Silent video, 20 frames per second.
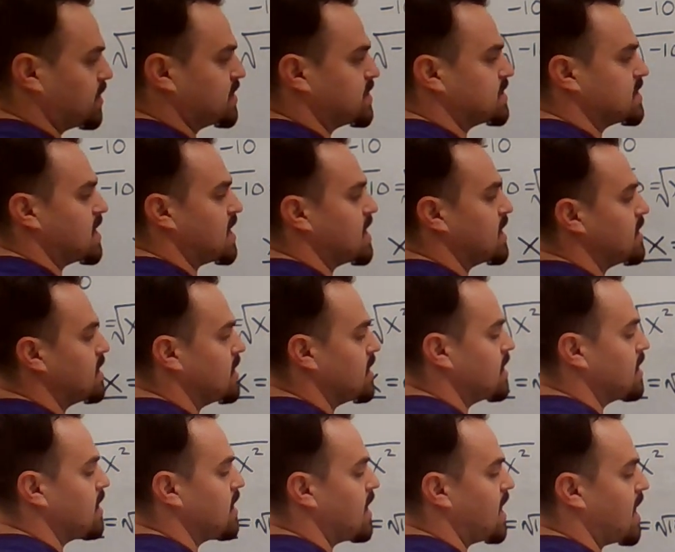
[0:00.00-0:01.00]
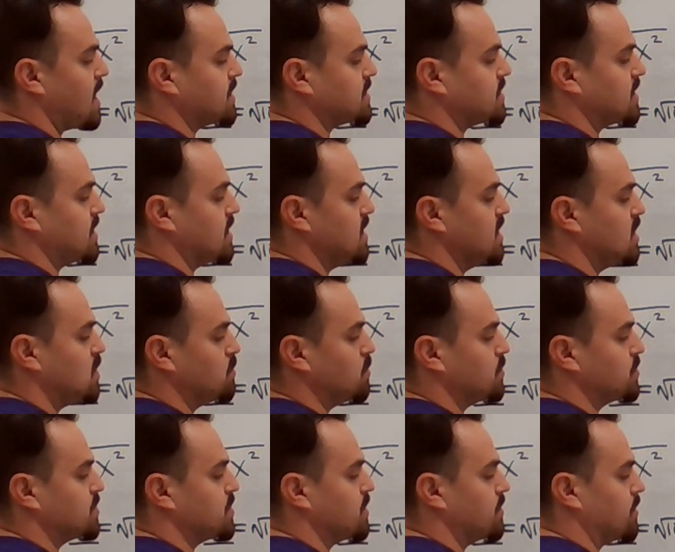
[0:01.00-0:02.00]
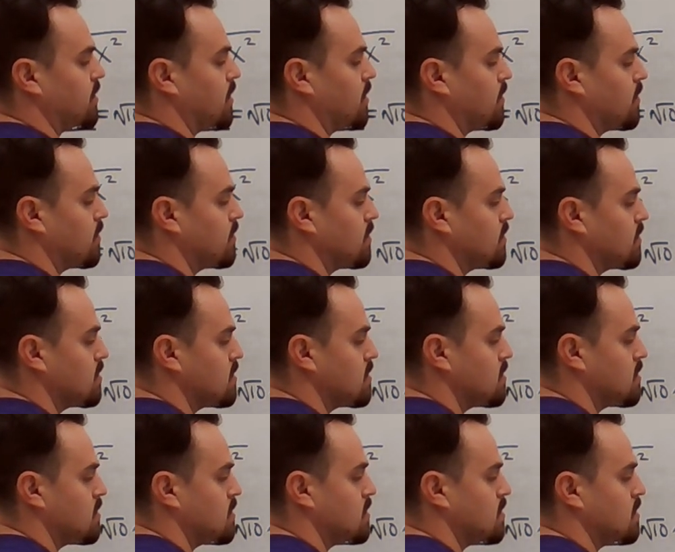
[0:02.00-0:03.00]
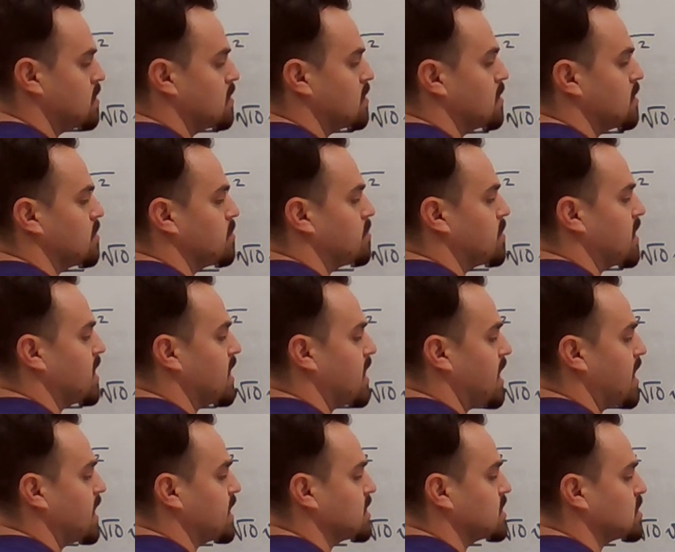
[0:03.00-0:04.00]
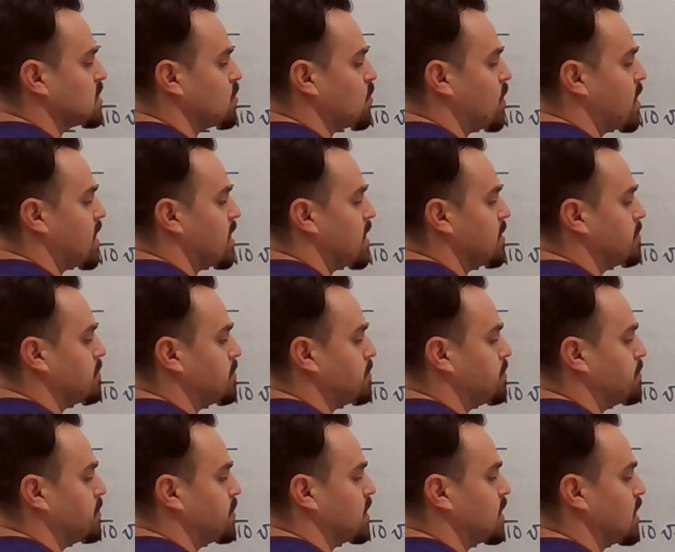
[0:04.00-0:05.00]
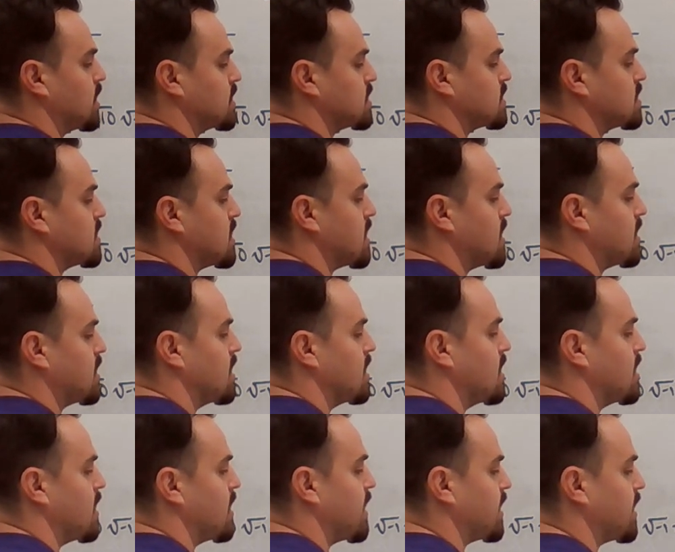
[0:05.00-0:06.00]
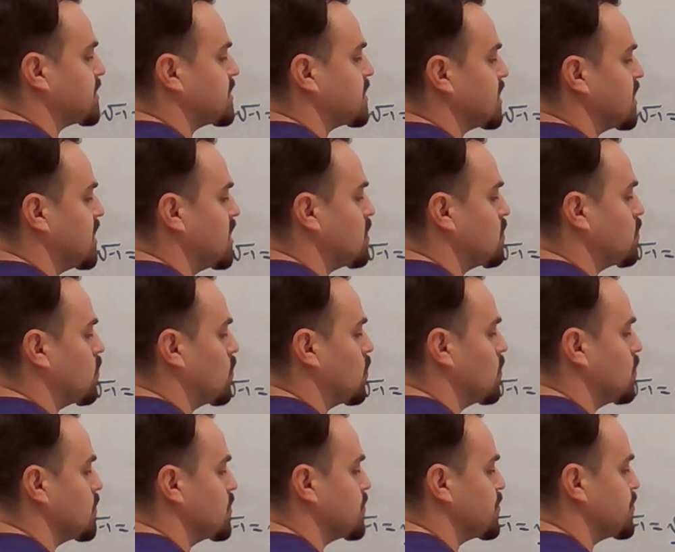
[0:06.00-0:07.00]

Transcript: plus 10 has to equal 0. My x squared plus 10 has to equal